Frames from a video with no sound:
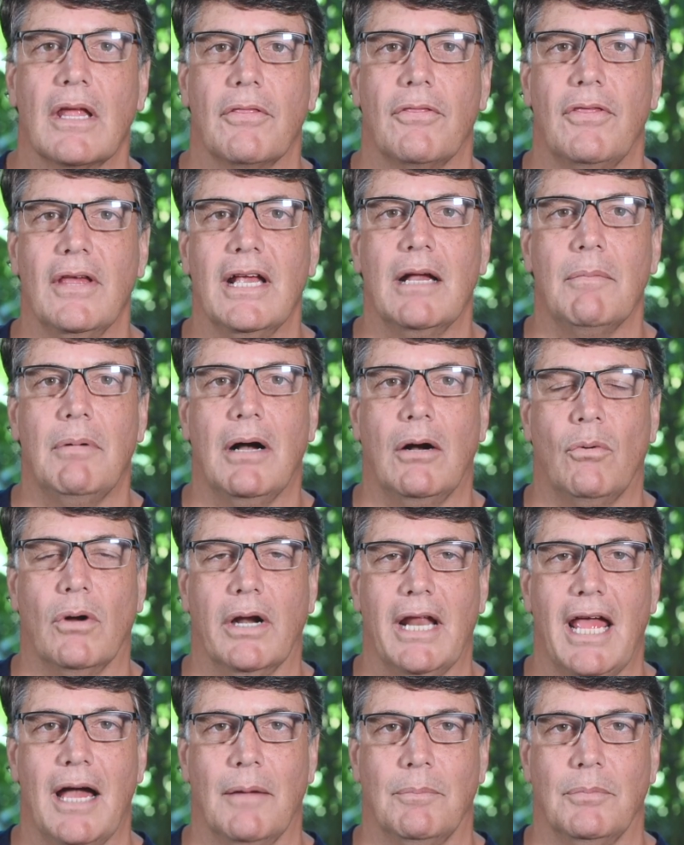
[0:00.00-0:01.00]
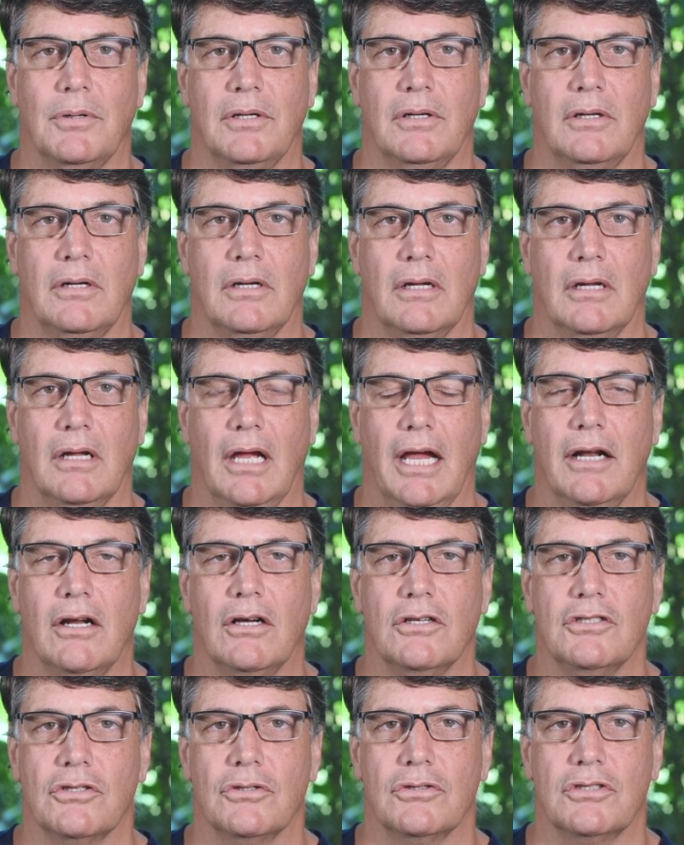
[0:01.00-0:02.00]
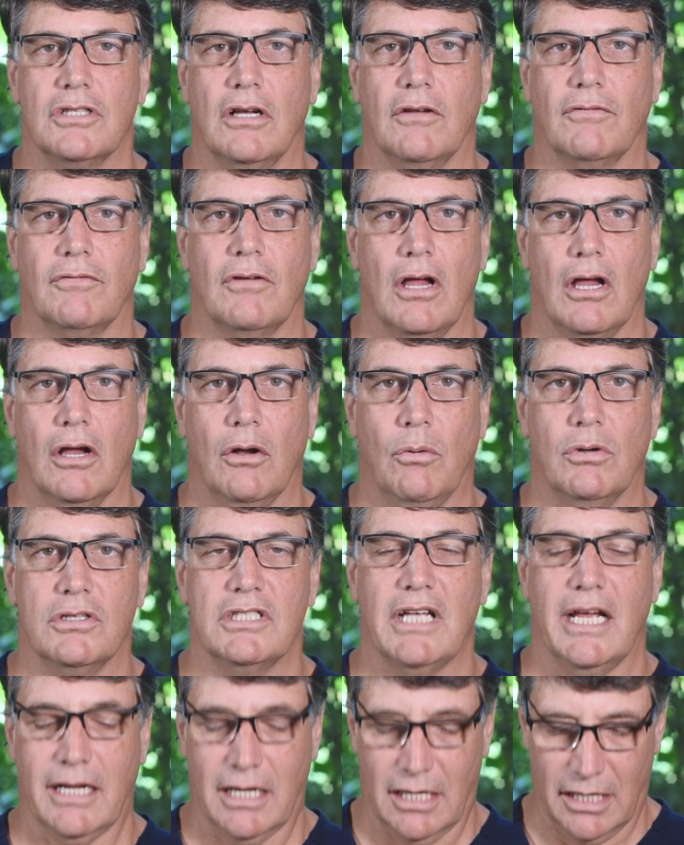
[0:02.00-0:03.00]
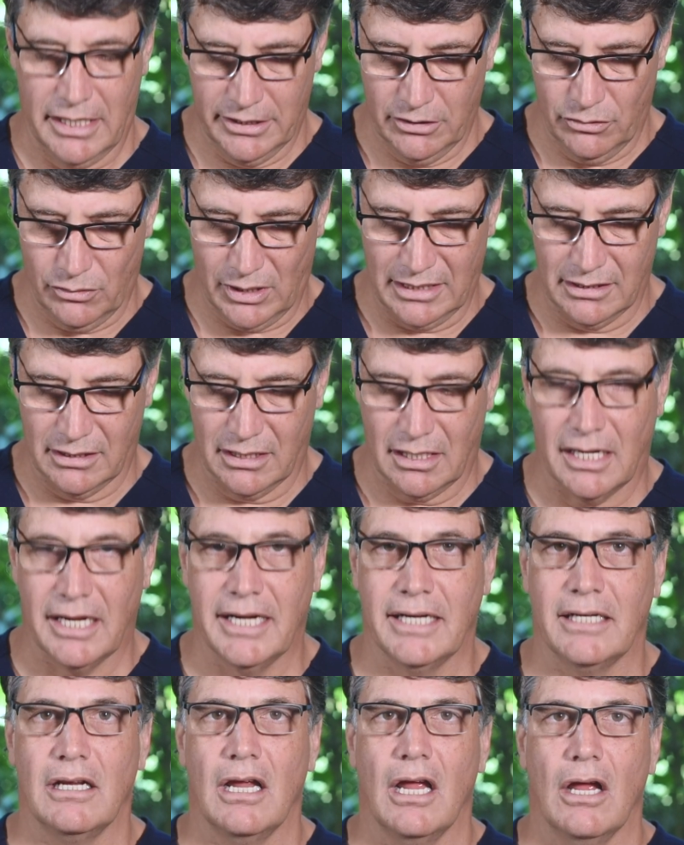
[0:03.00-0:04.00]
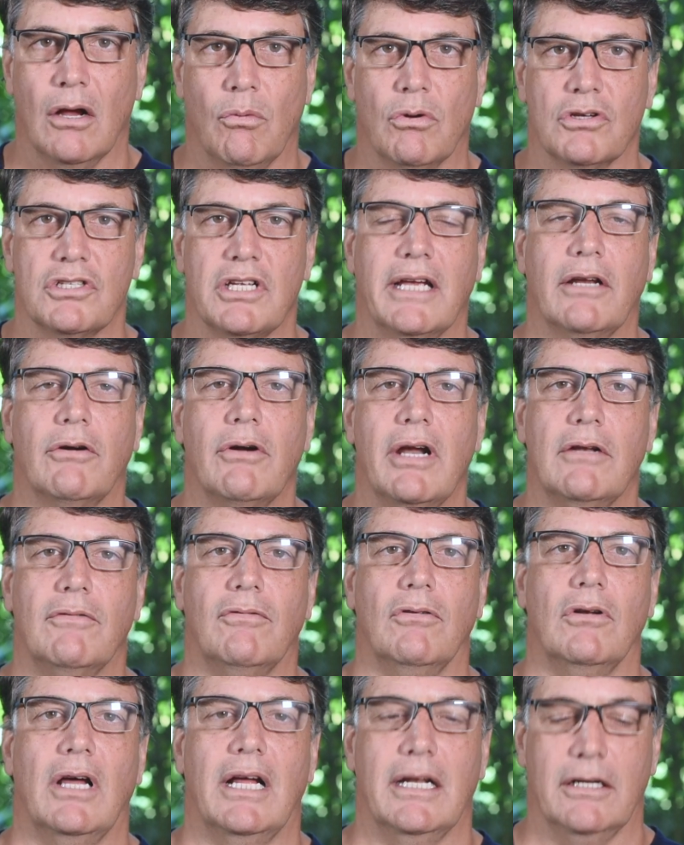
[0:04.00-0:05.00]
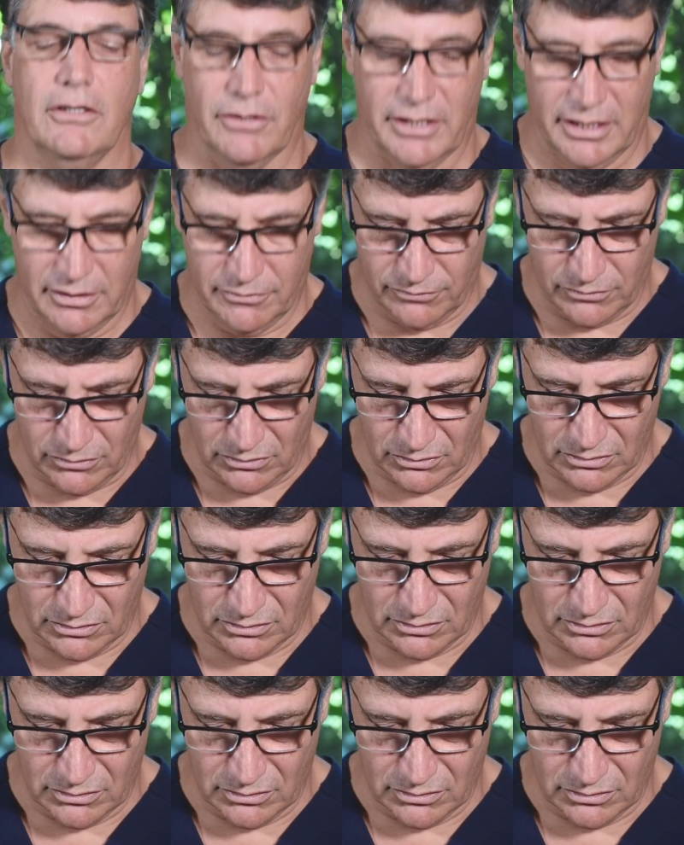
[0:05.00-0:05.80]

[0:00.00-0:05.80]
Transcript: think about what happened, and ask yourself was I kind or unkind? Was I grateful or ungrateful?